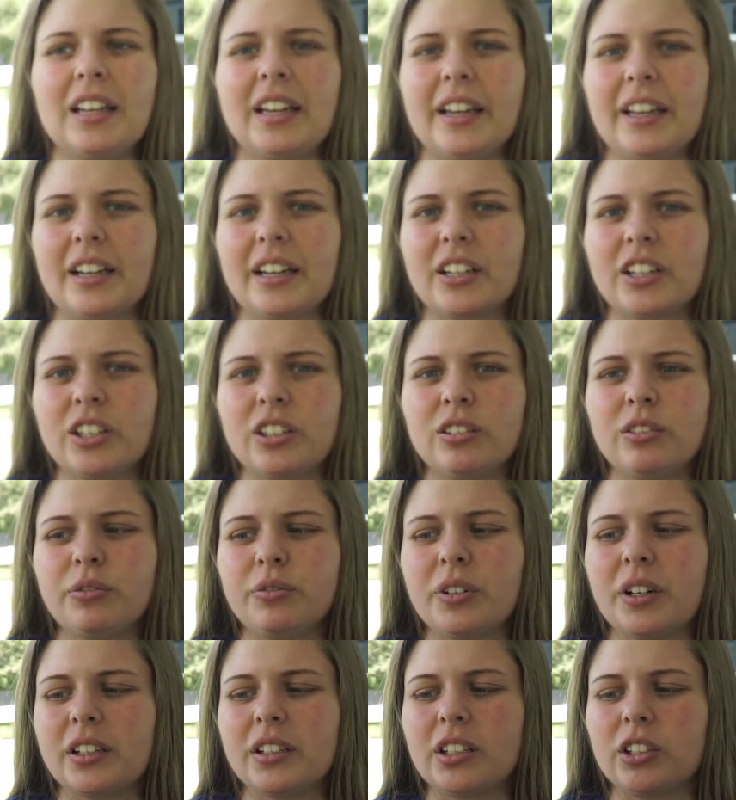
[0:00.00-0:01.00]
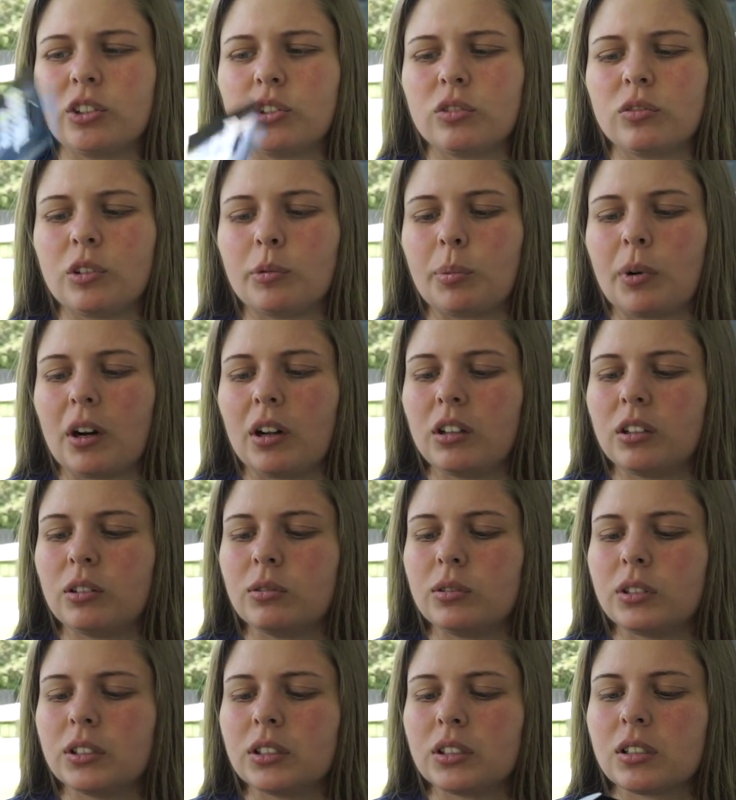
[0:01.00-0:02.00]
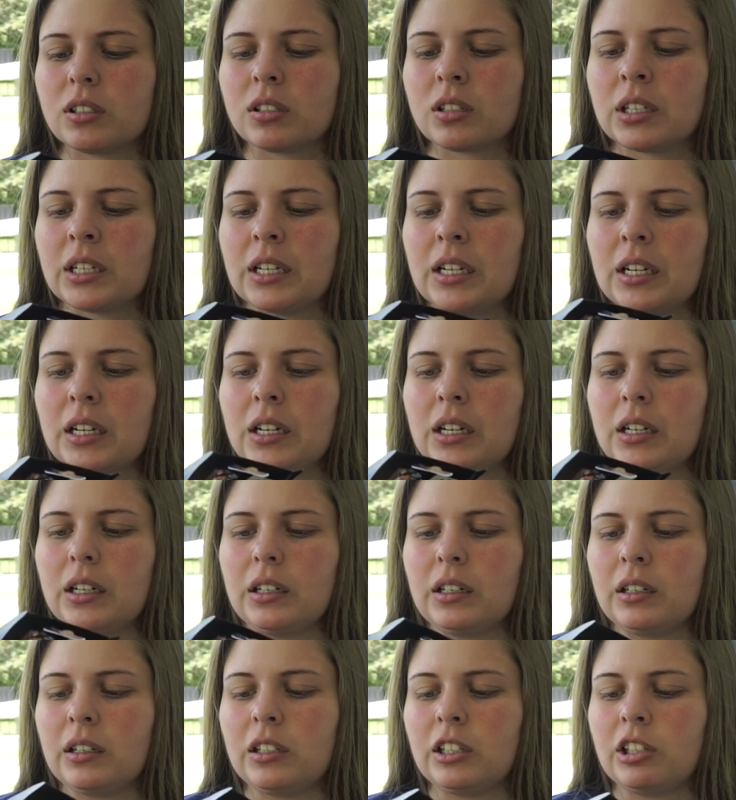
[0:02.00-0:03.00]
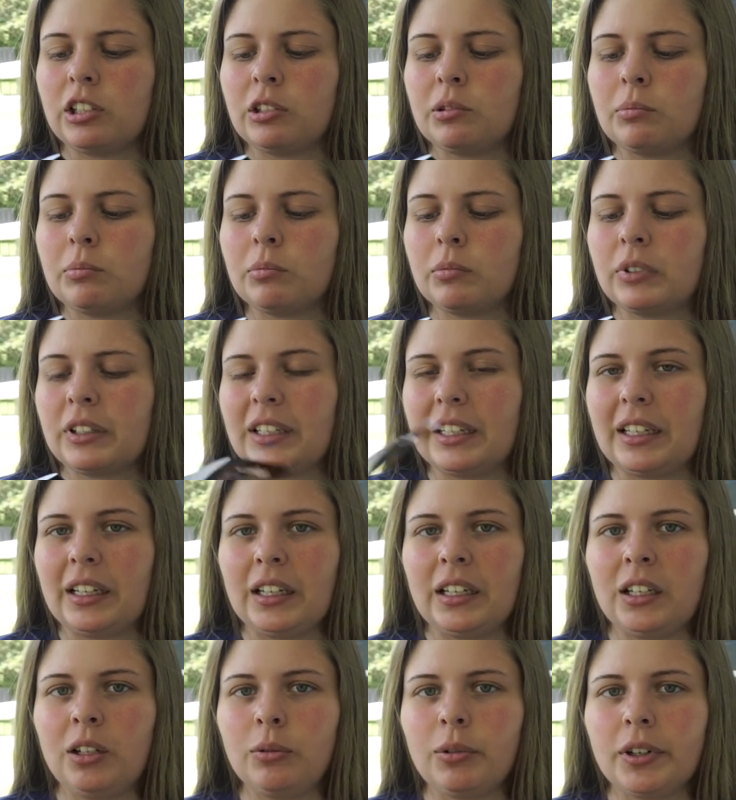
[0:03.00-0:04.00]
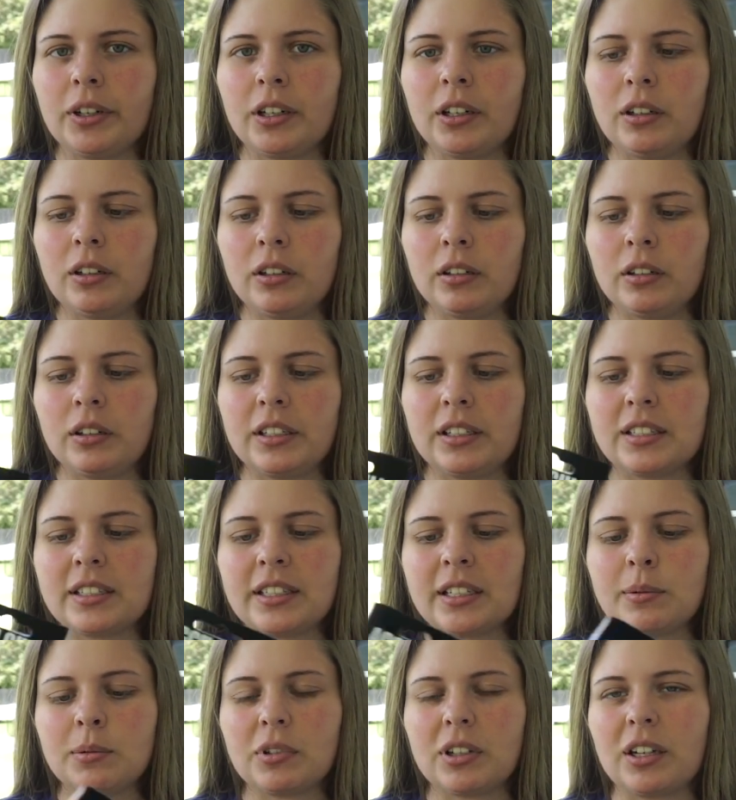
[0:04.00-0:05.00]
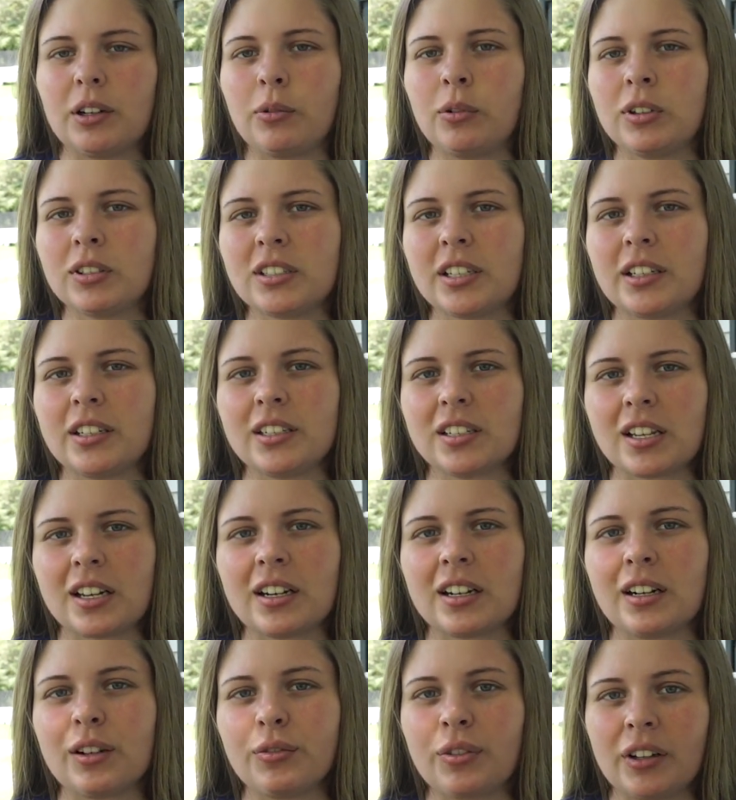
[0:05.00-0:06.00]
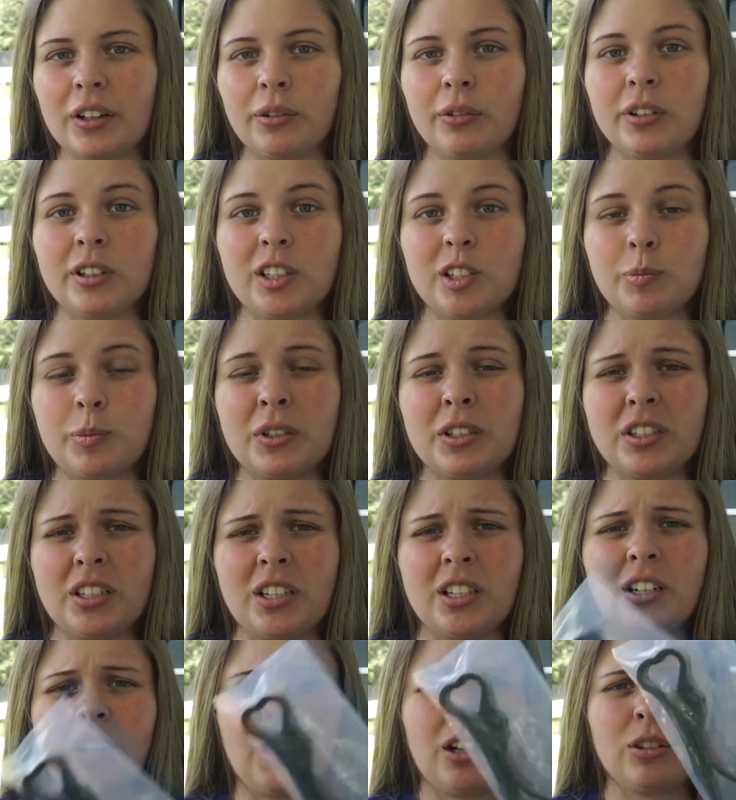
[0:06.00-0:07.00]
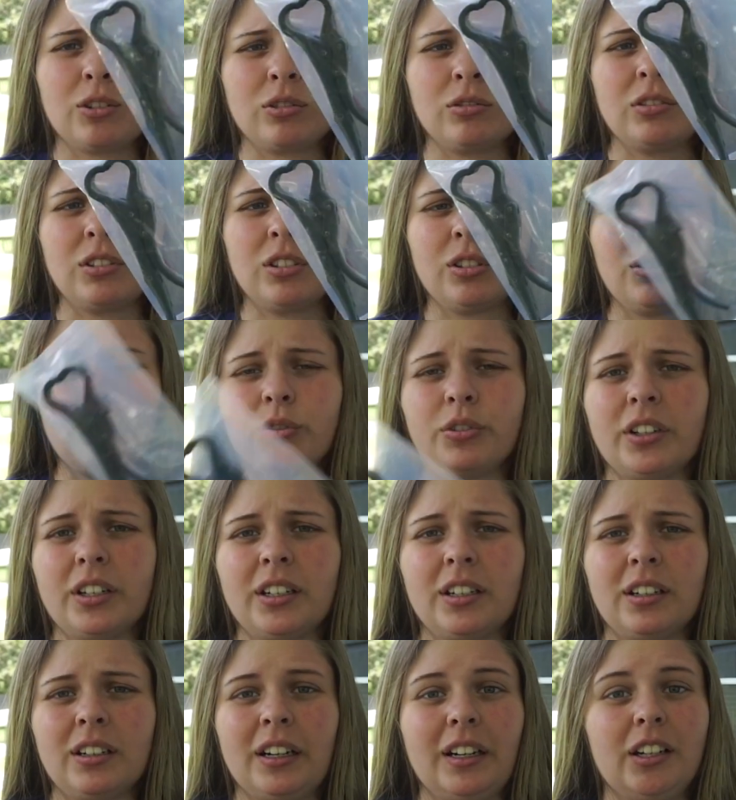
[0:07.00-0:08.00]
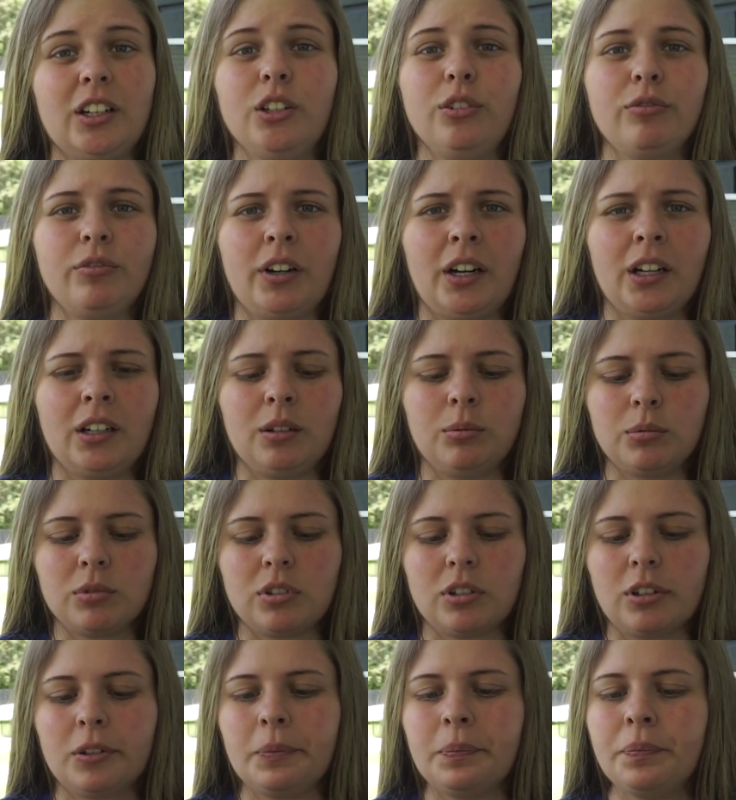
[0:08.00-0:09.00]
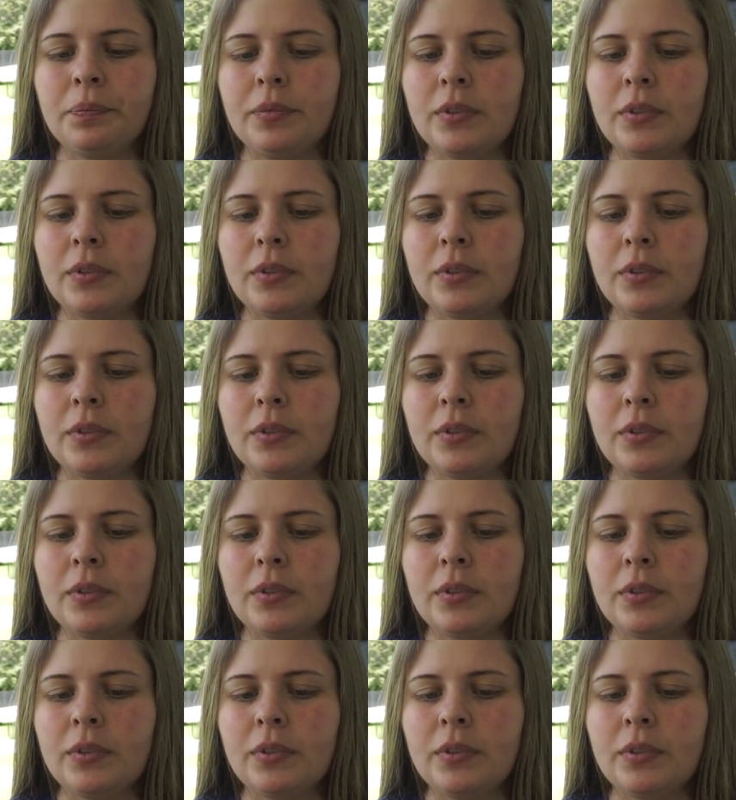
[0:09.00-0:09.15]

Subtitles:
and I couldn't find the little Rapala ones. Anywhere. It seemed like once I decided I finally wanted to spend $10 on this little thing, I couldn't find them. So